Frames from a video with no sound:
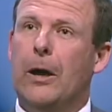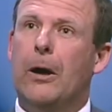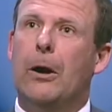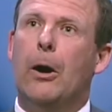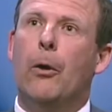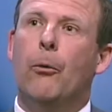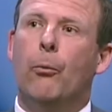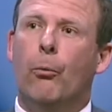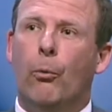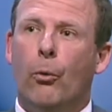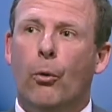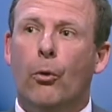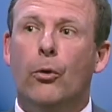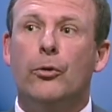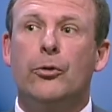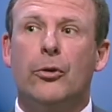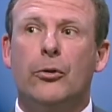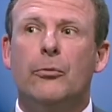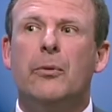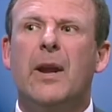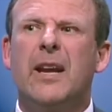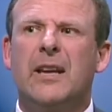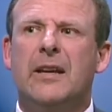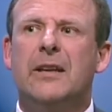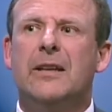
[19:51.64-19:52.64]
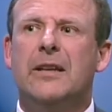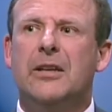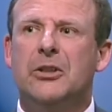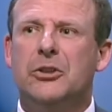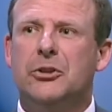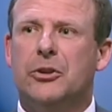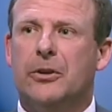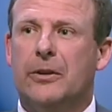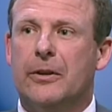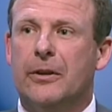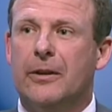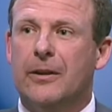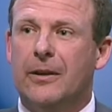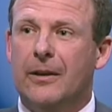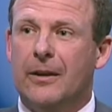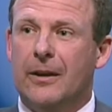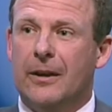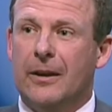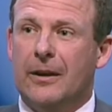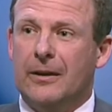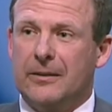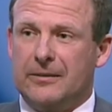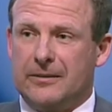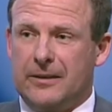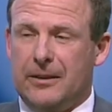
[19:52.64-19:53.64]
award recognition.
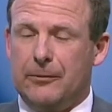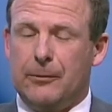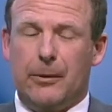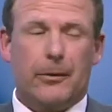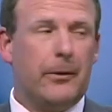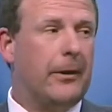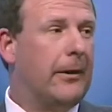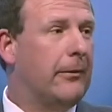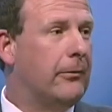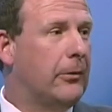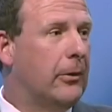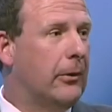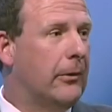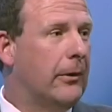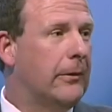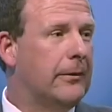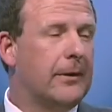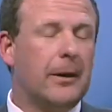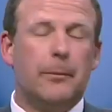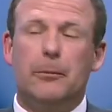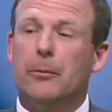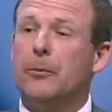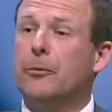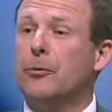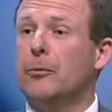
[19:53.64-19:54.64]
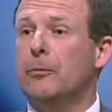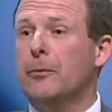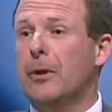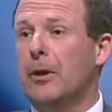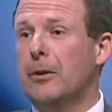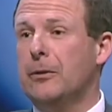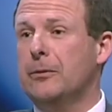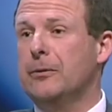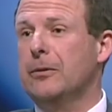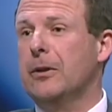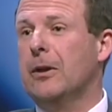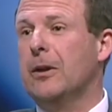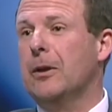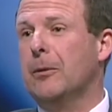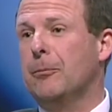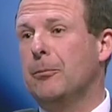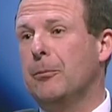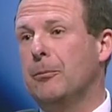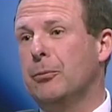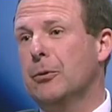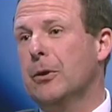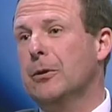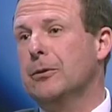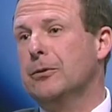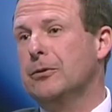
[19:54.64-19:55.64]
See whether they've got those emblems from those
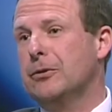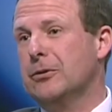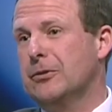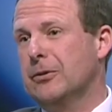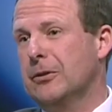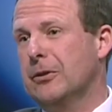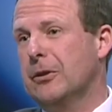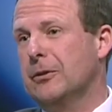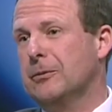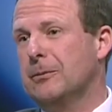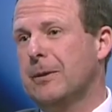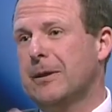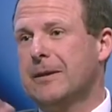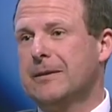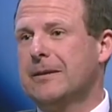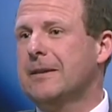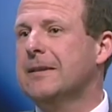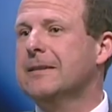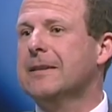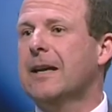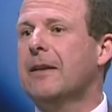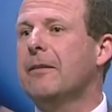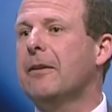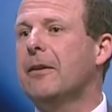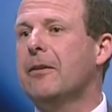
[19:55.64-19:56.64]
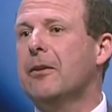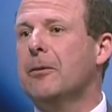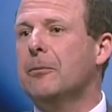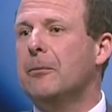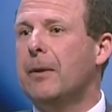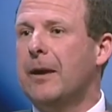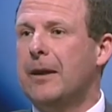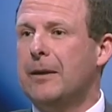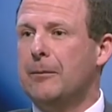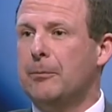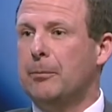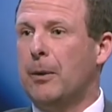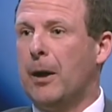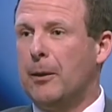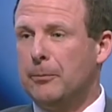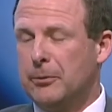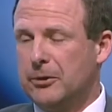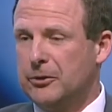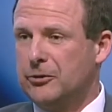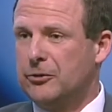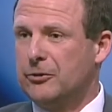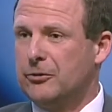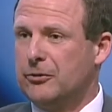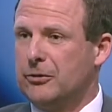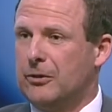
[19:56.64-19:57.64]
brochures and those magazines out there that may
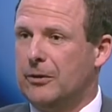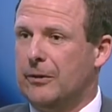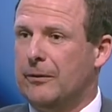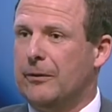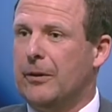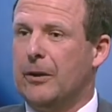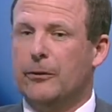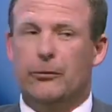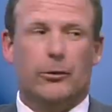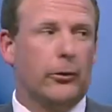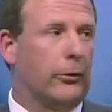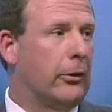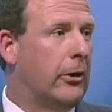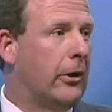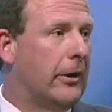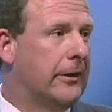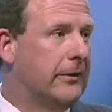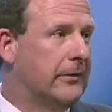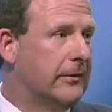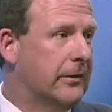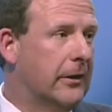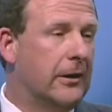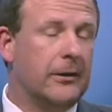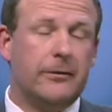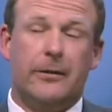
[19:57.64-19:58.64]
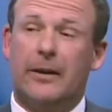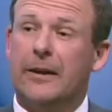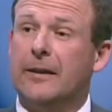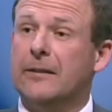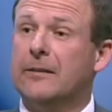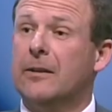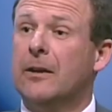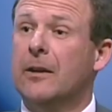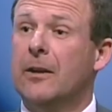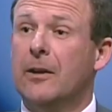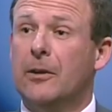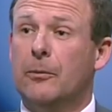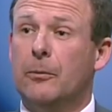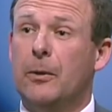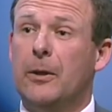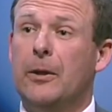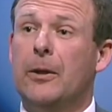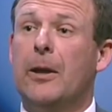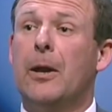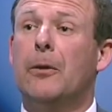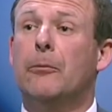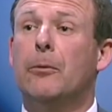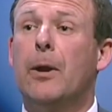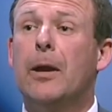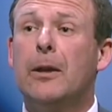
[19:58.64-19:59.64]
publish and those online surveys where you
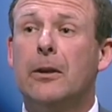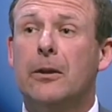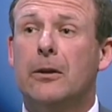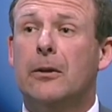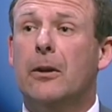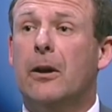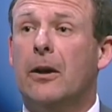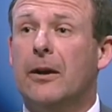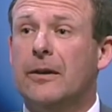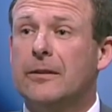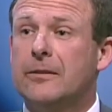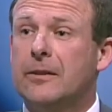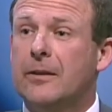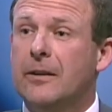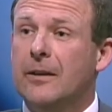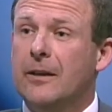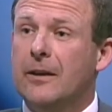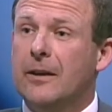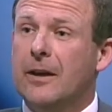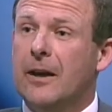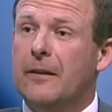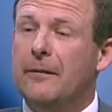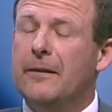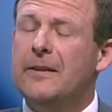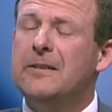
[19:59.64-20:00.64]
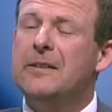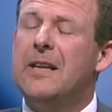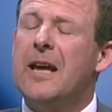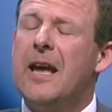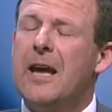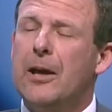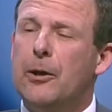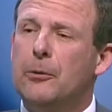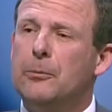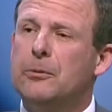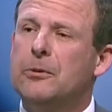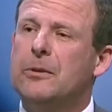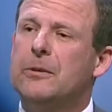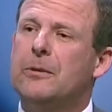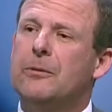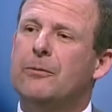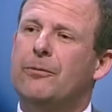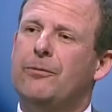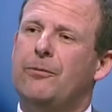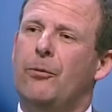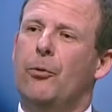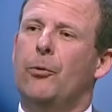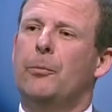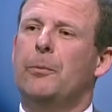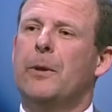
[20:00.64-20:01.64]
get recognised. And this helps
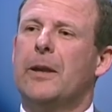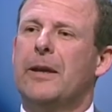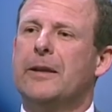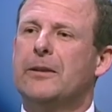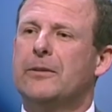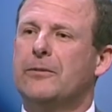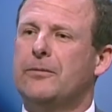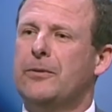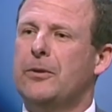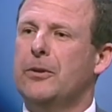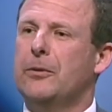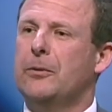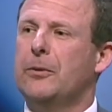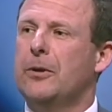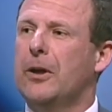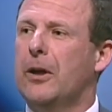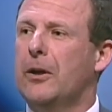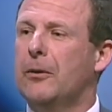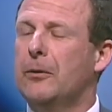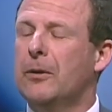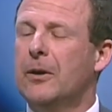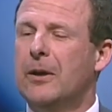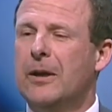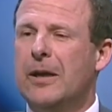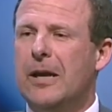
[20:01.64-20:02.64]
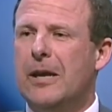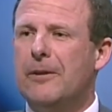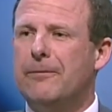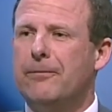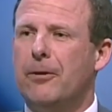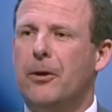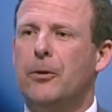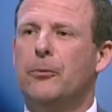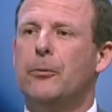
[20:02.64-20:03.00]
formulate a view. You know, if I